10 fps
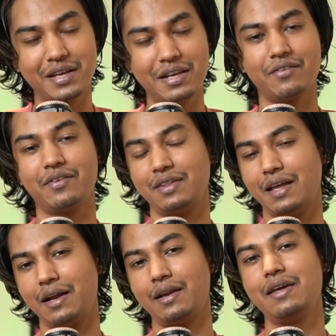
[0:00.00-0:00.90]
dealing with
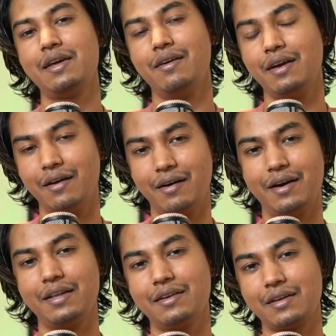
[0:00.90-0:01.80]
that. In
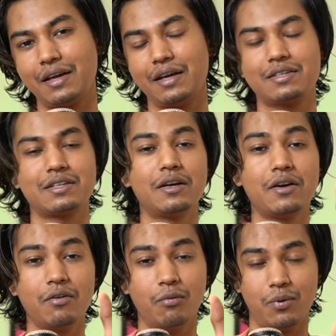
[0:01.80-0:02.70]
either case,
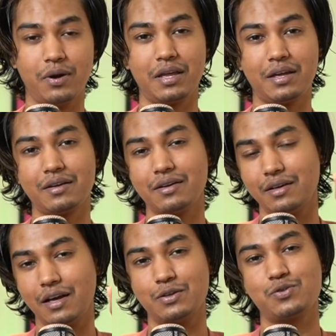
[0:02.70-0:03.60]
worrying
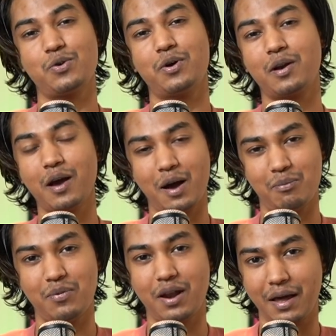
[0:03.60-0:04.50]
does not
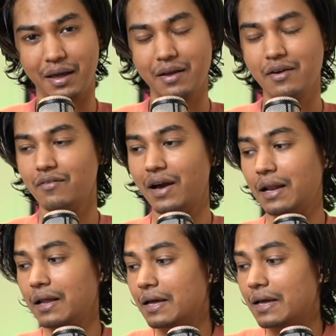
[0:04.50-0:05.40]
apply.
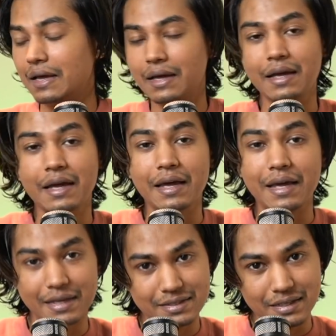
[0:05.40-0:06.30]
Well,
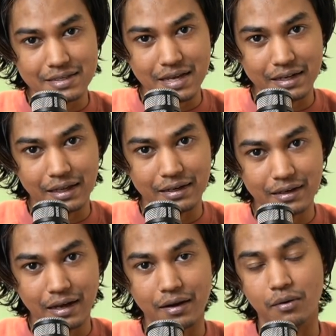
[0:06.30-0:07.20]
easier said than
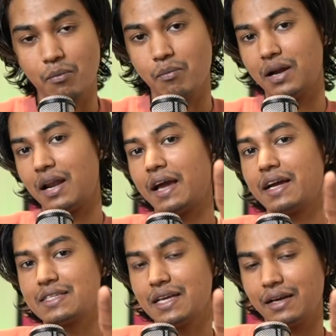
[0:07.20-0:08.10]
done. But like
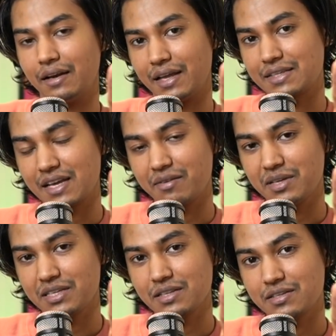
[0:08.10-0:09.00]
I said,
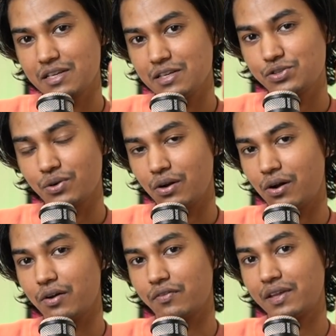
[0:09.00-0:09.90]
examinations teach you a
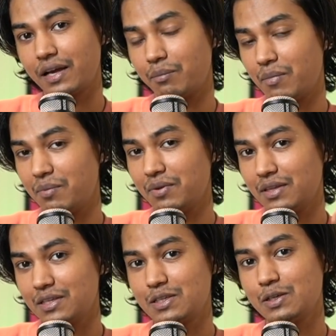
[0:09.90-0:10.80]
lot of things, and maybe
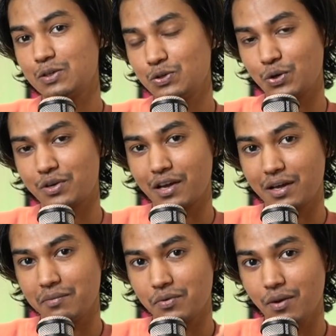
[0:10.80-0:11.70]
this is your
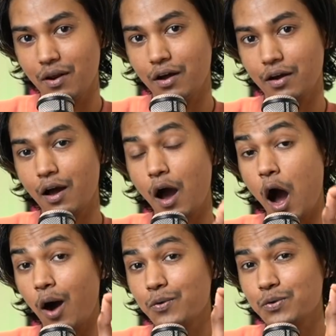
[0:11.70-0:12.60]
time to learn
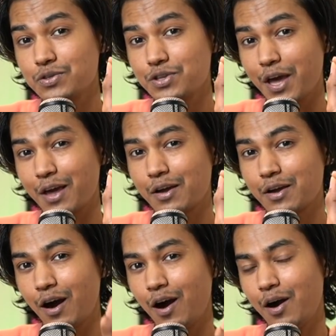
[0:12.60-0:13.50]
how to stay
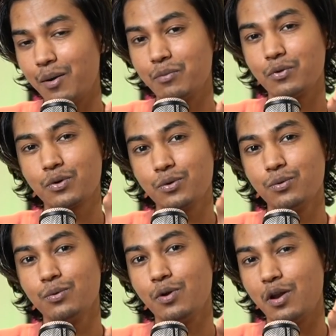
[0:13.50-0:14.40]
calm,
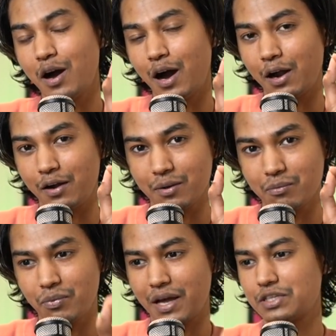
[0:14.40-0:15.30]
cool, under
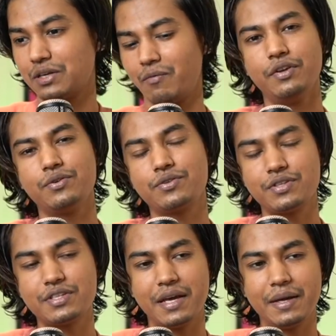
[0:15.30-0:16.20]
pressure. We used
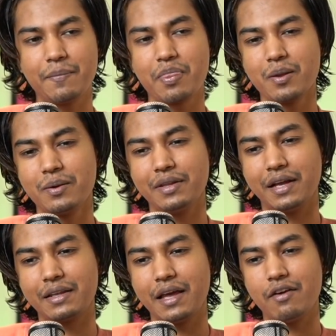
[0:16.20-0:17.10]
to say
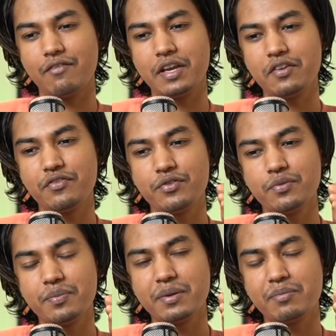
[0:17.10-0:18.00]
that there are very few
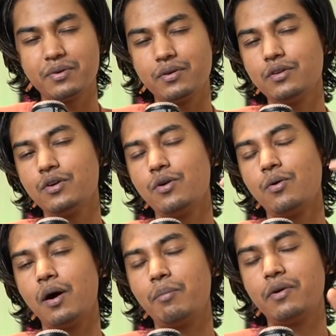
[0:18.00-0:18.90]
people
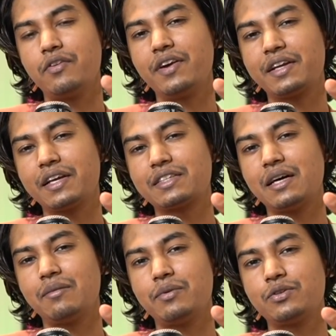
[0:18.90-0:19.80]
who are perfect
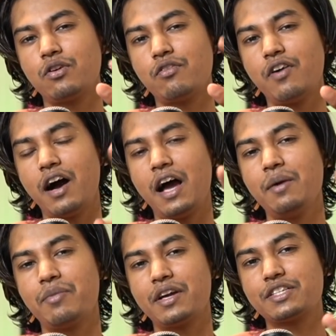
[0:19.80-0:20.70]
examples of high
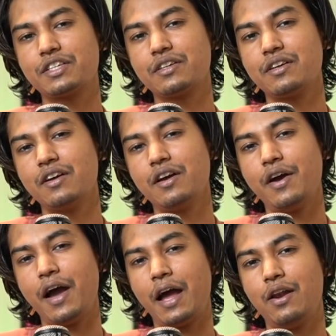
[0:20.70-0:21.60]
pressure
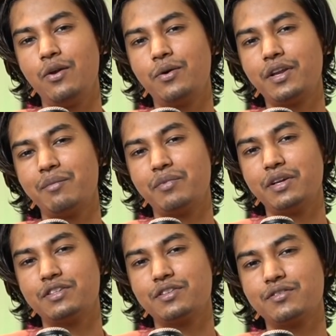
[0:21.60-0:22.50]
and low
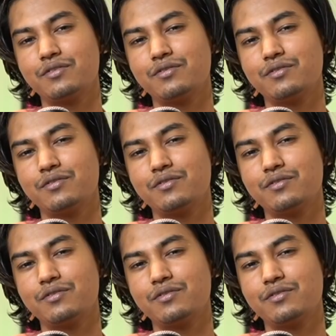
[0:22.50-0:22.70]
temperature.